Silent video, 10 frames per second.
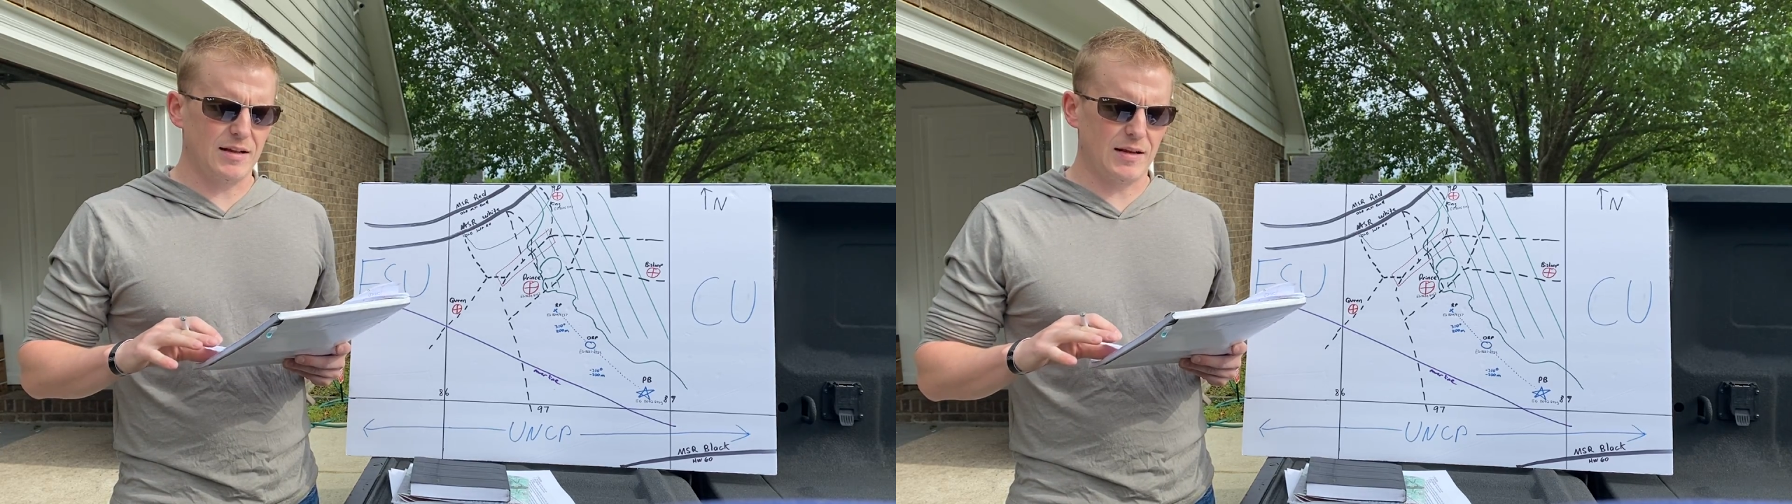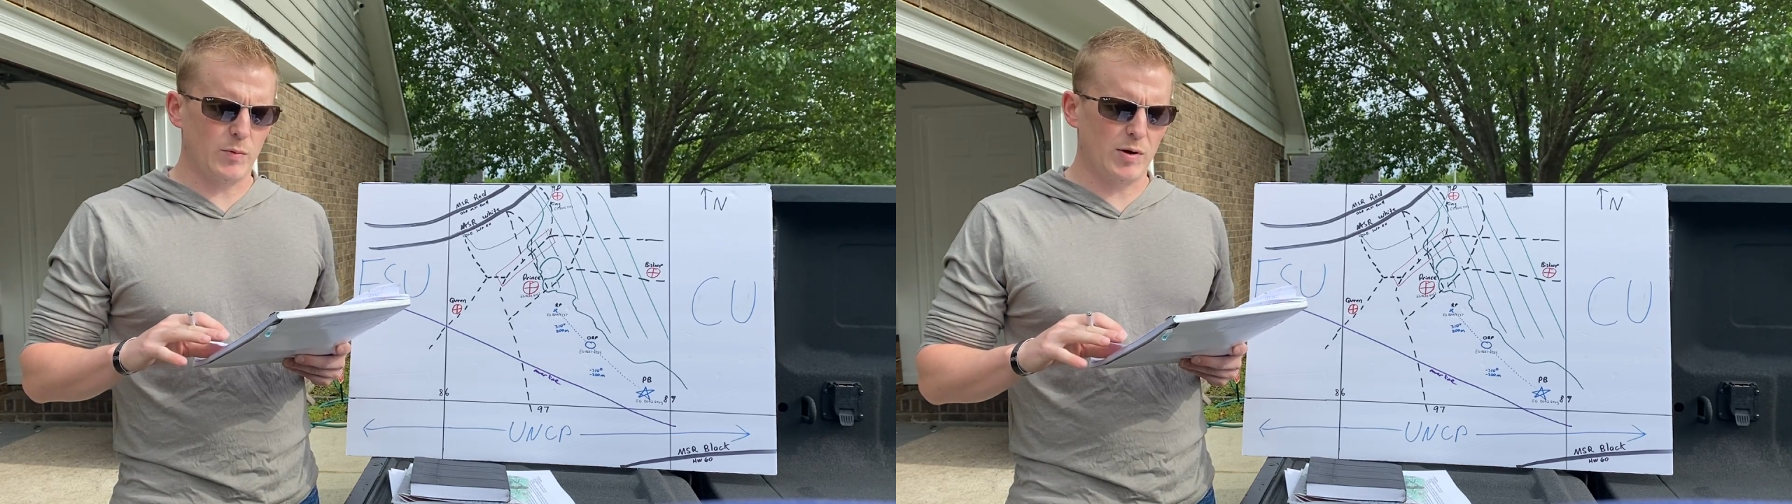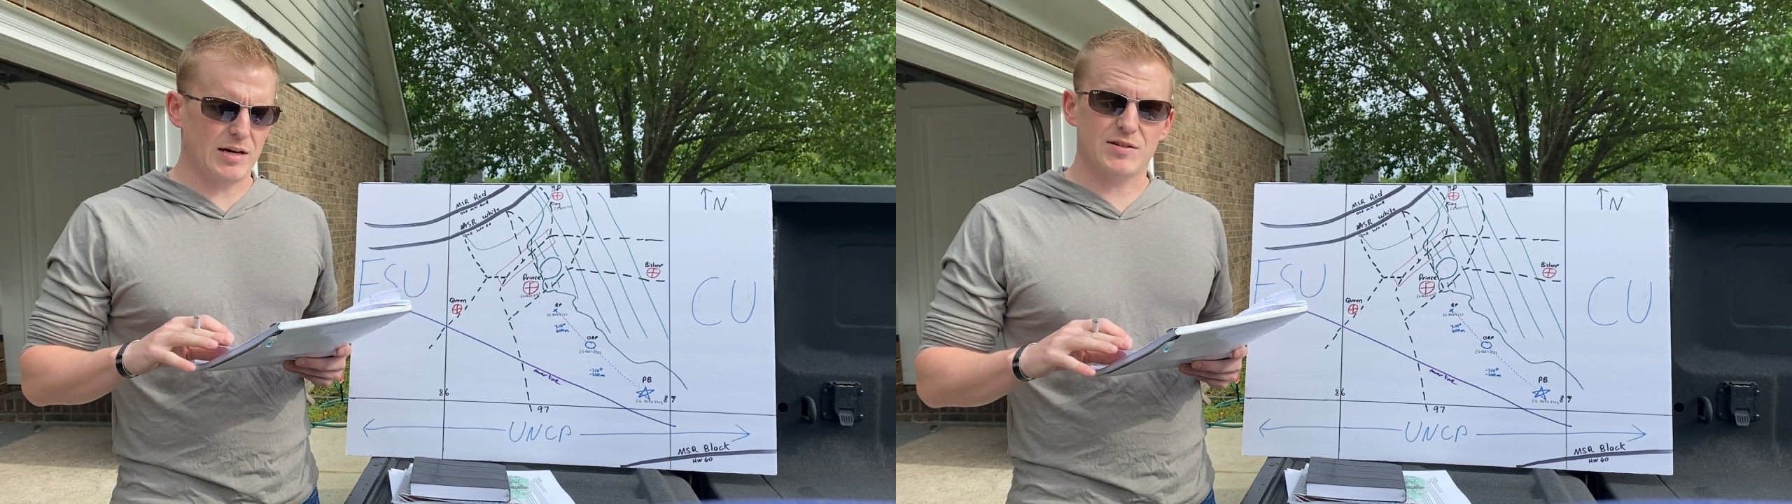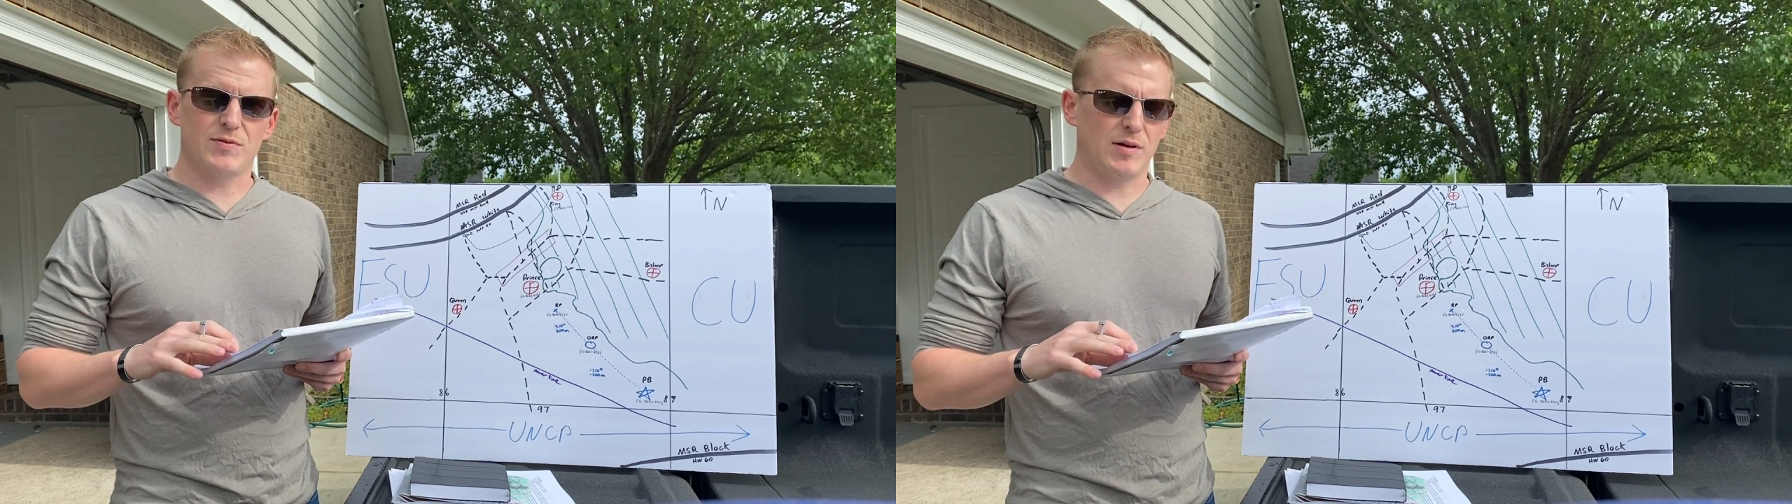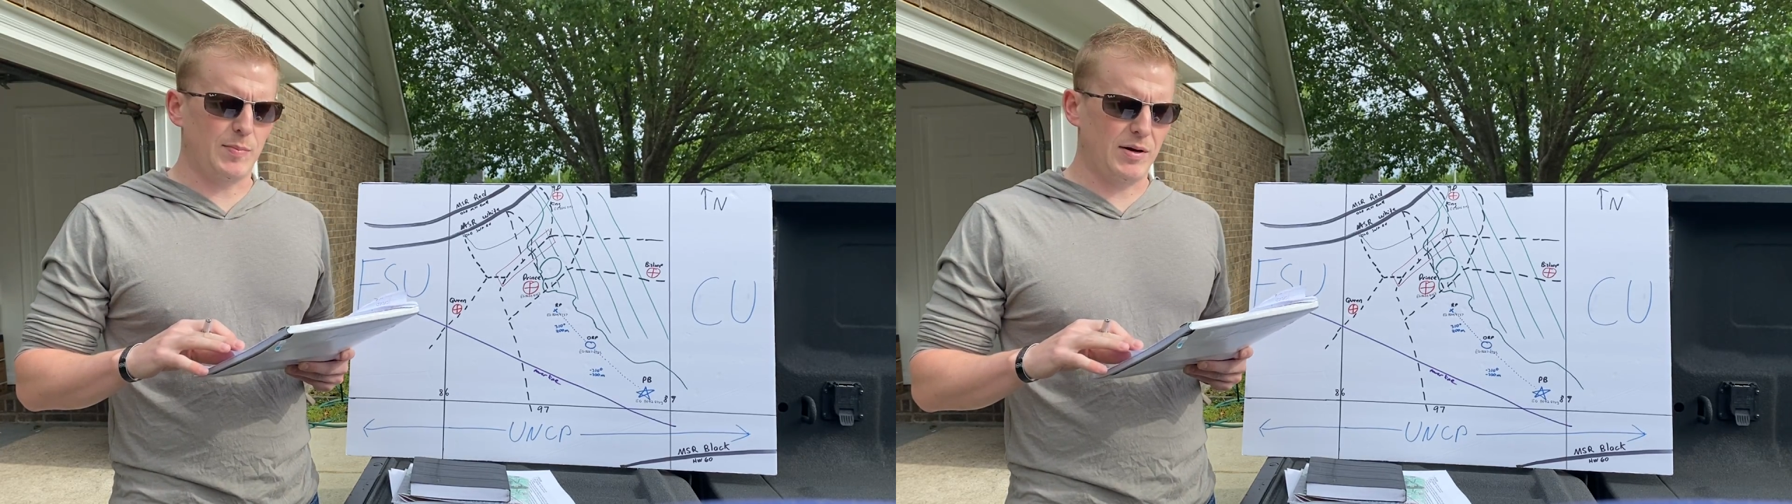and then we'll
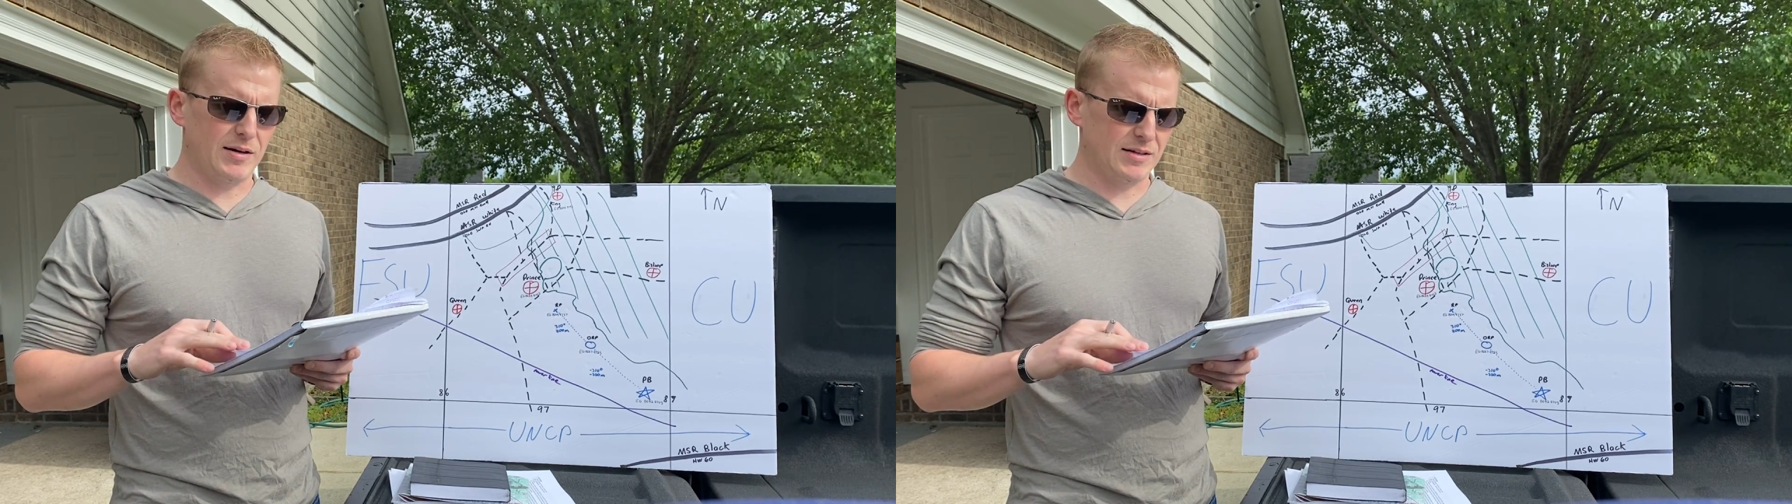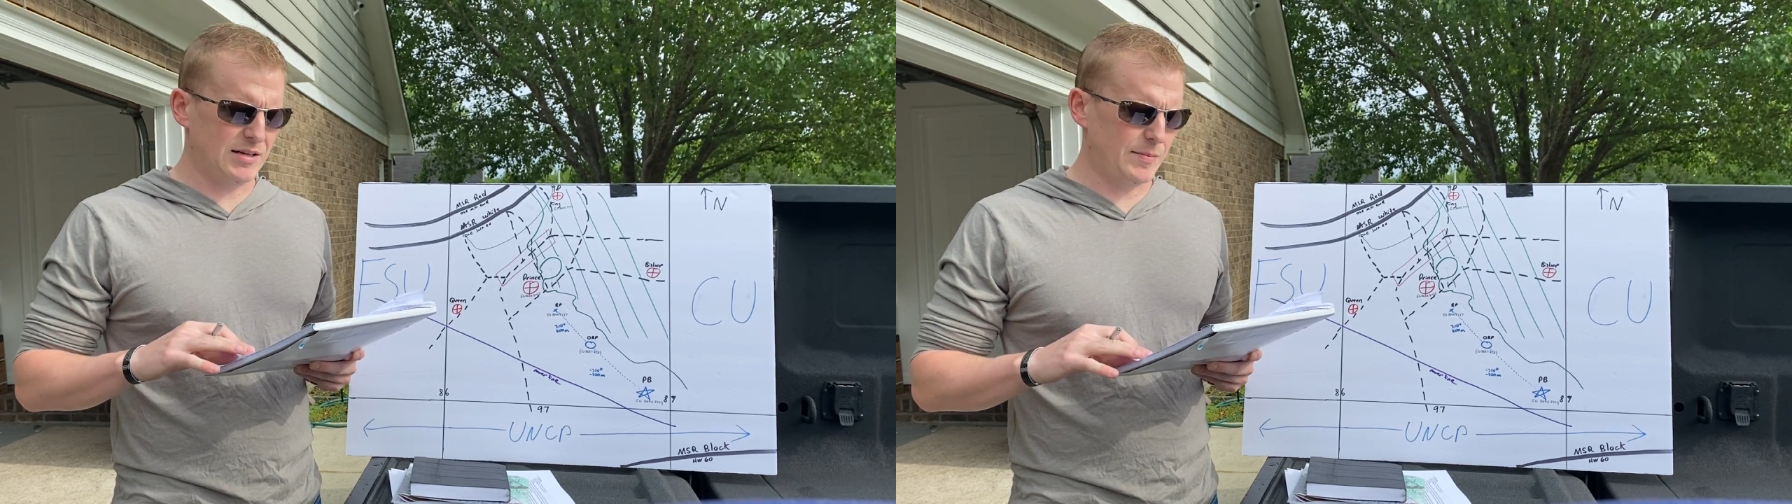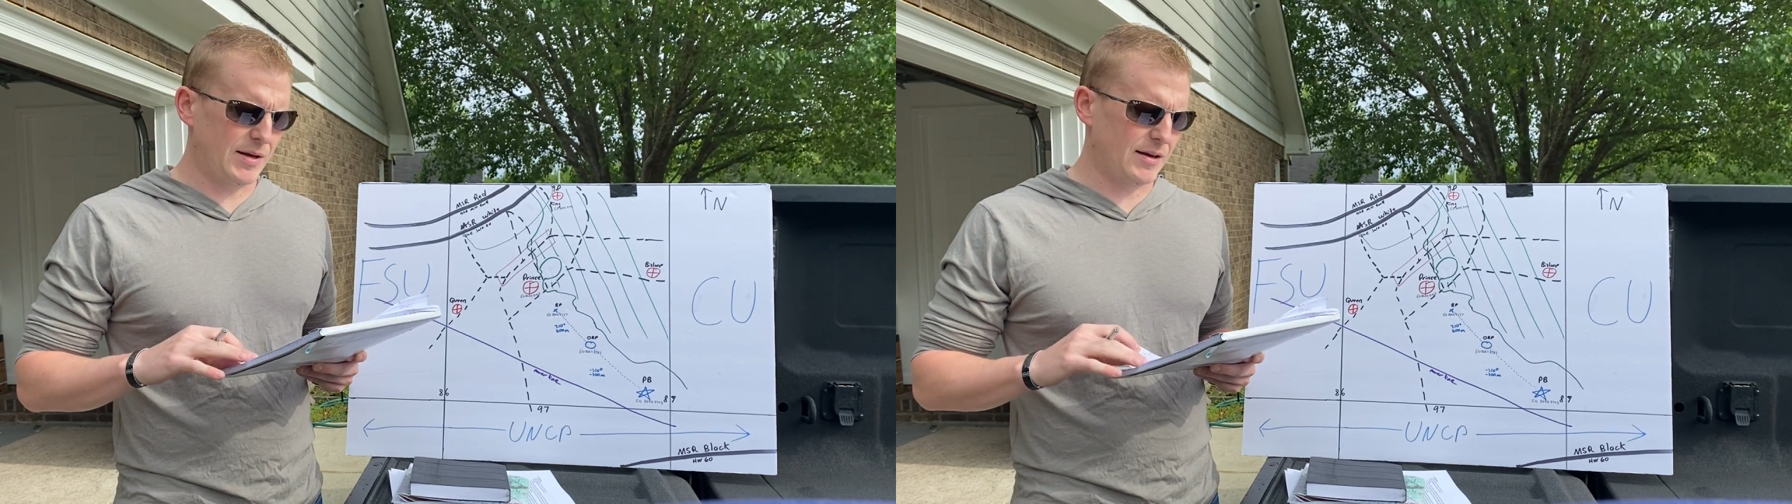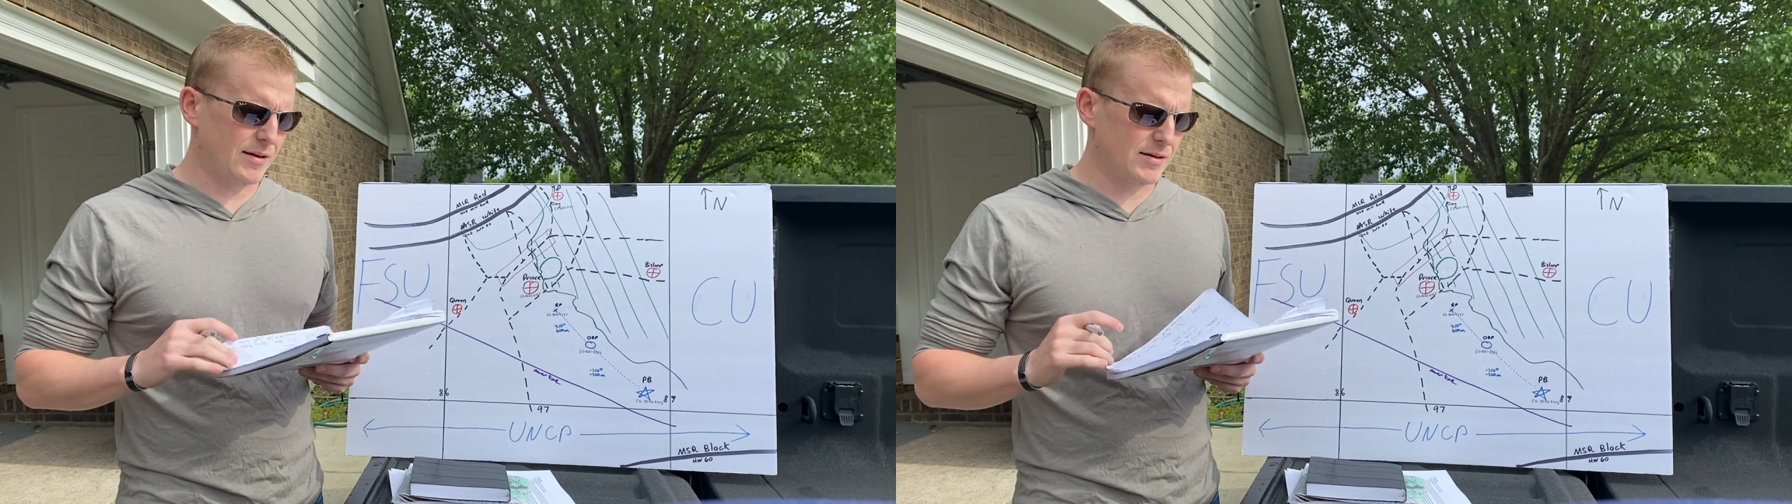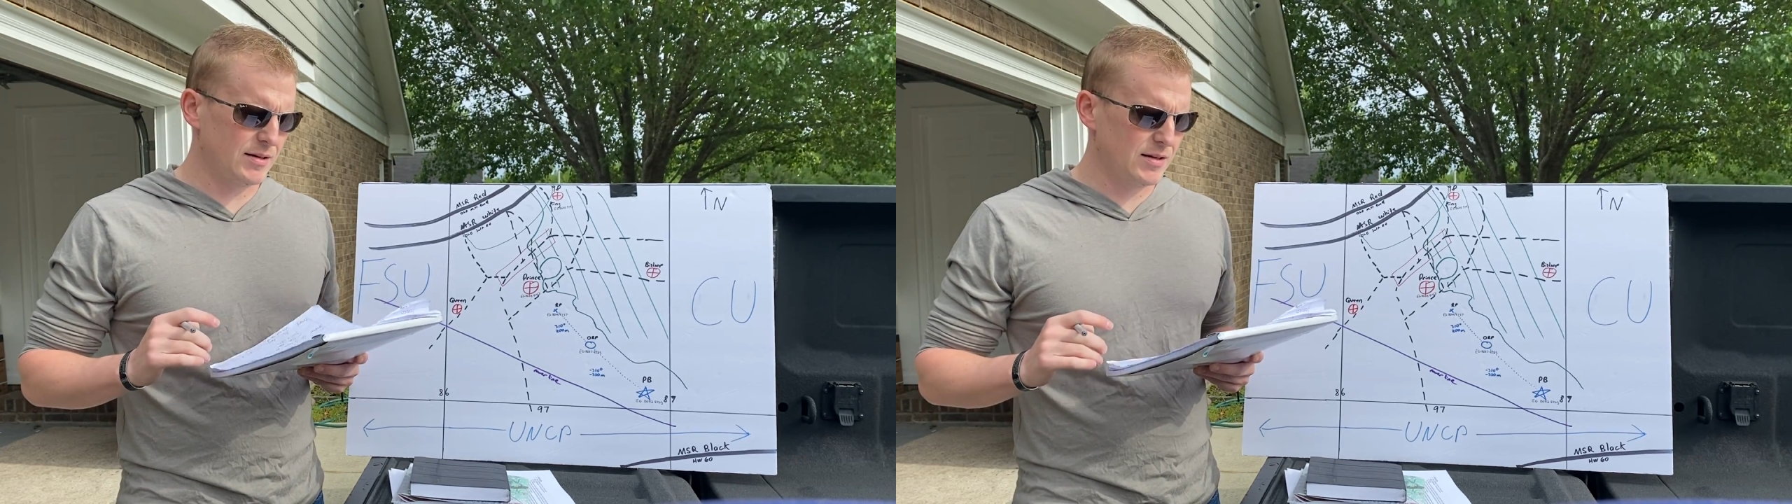exfil upon command.